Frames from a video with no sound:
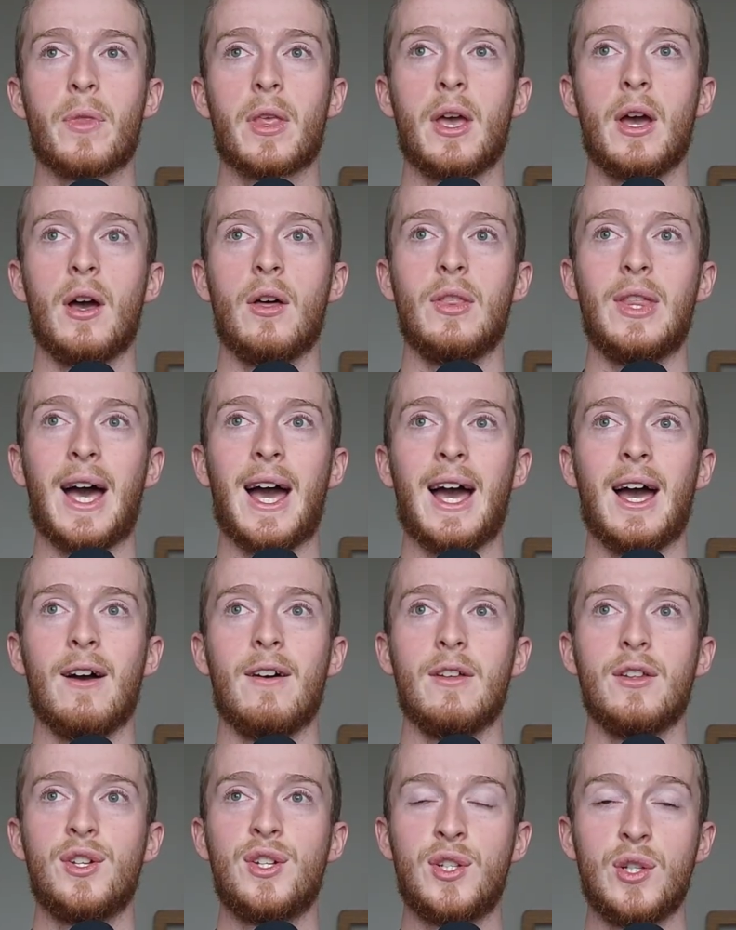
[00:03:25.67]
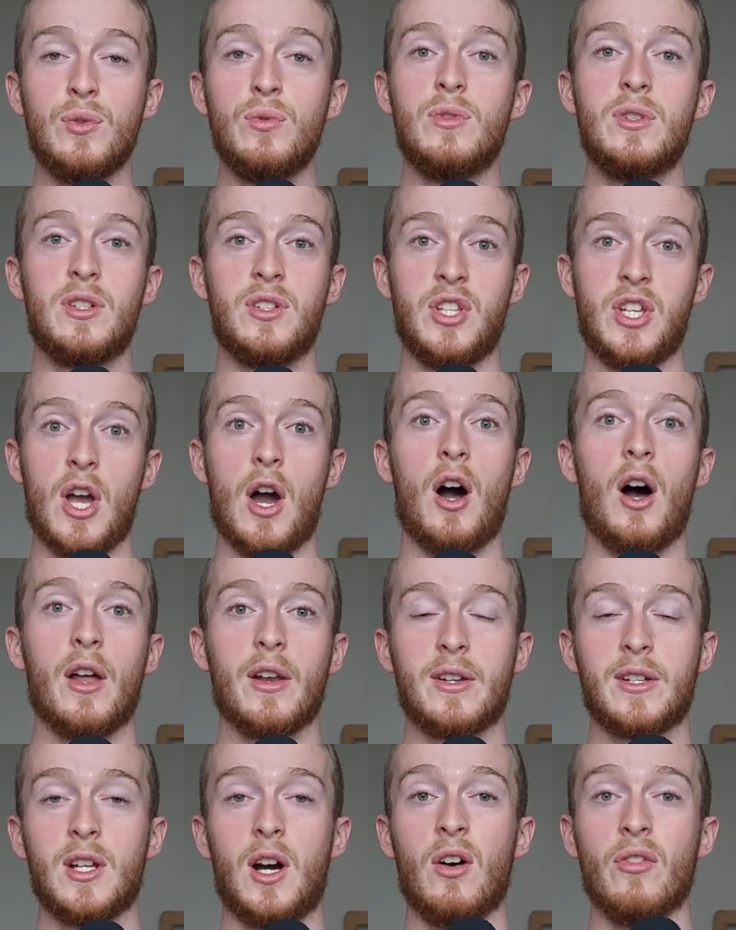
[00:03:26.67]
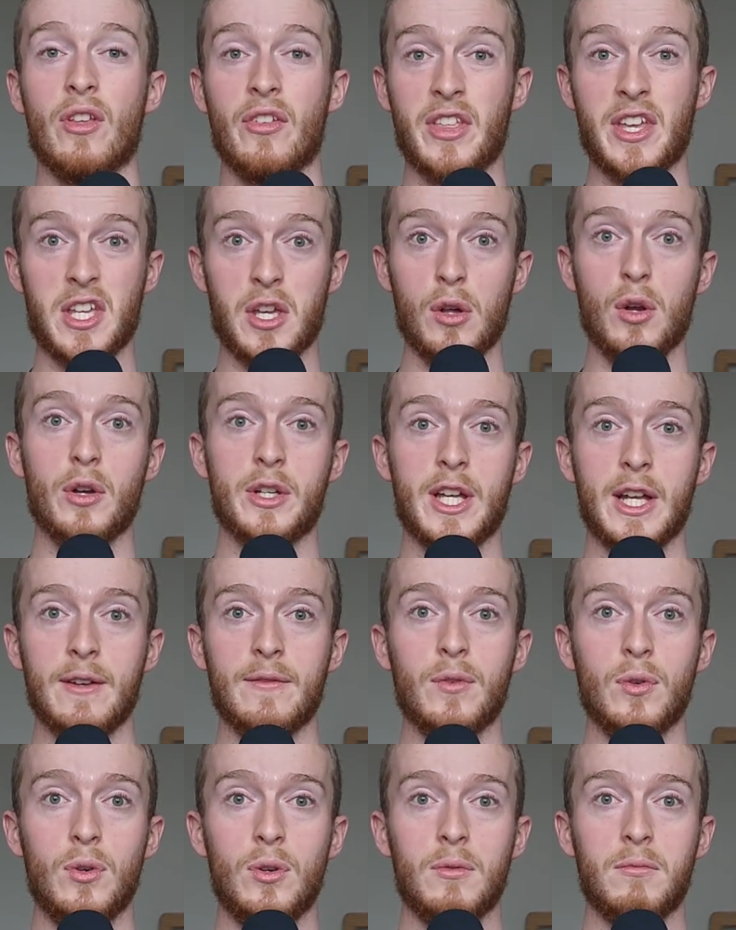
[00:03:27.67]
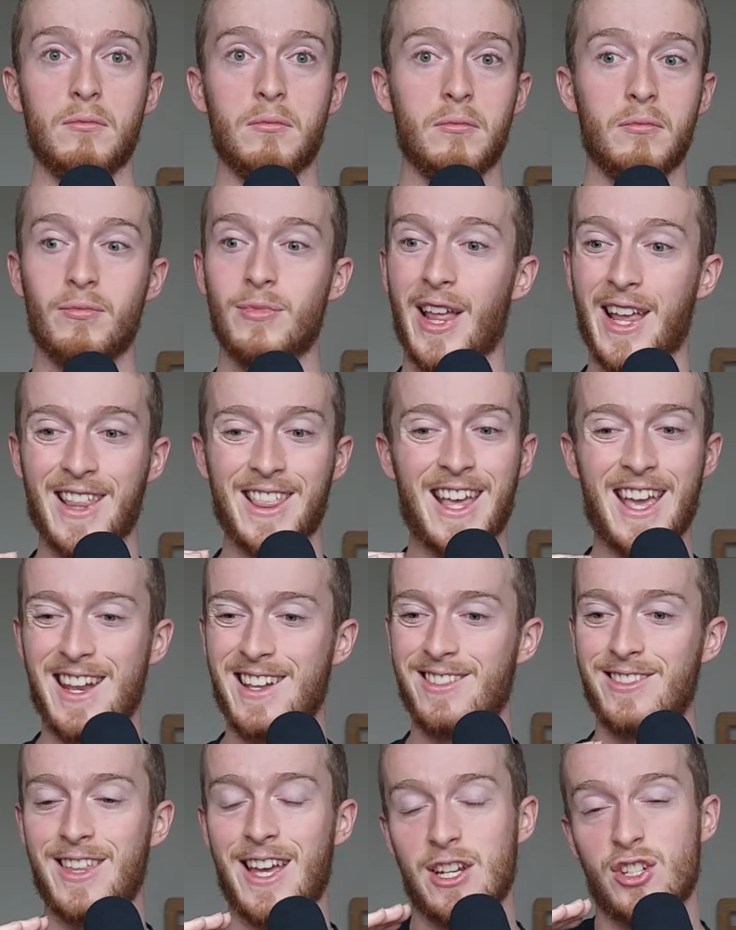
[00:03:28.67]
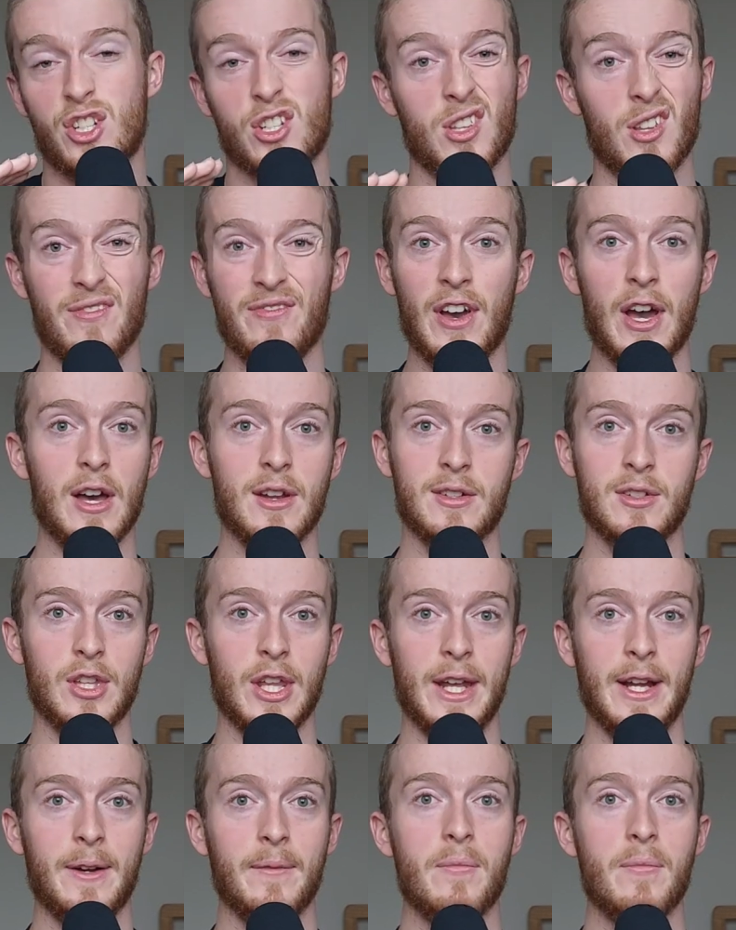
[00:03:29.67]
that suits the art style and the thing you're looking for. Like that's just the first thing.